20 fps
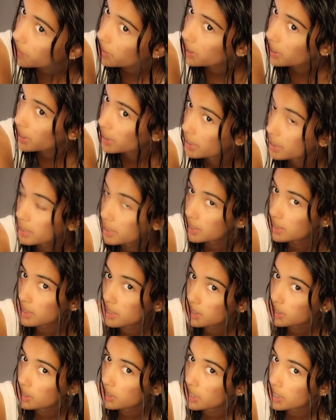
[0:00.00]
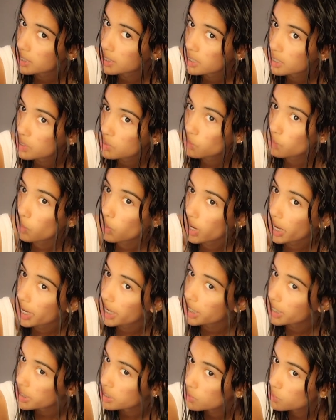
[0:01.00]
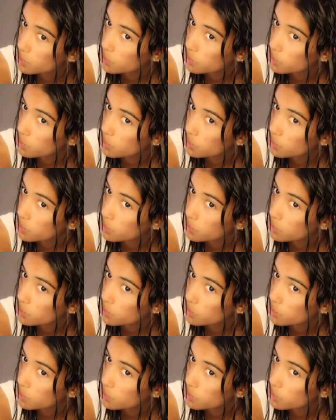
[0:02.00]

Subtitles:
because this is what is